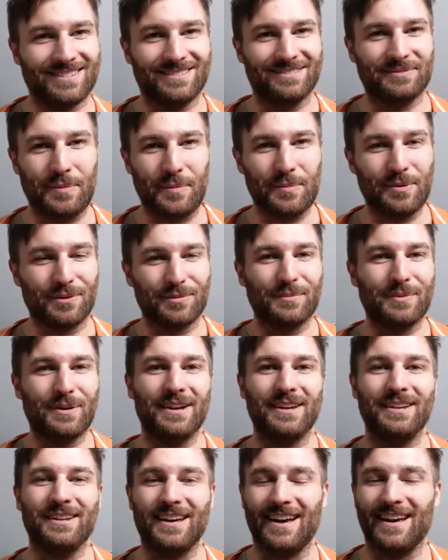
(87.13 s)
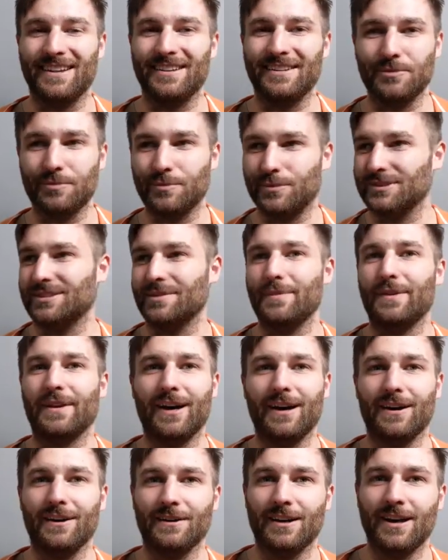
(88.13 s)
from your own brain and you put
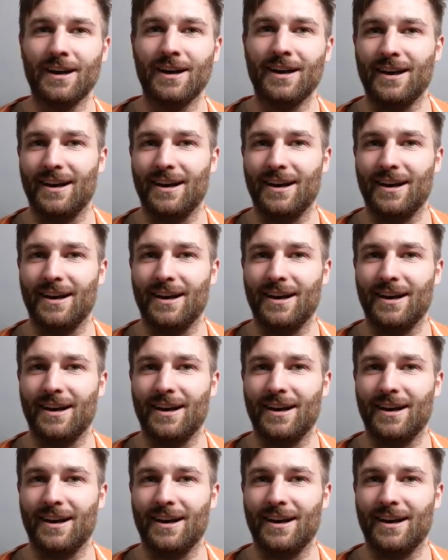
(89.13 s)
something out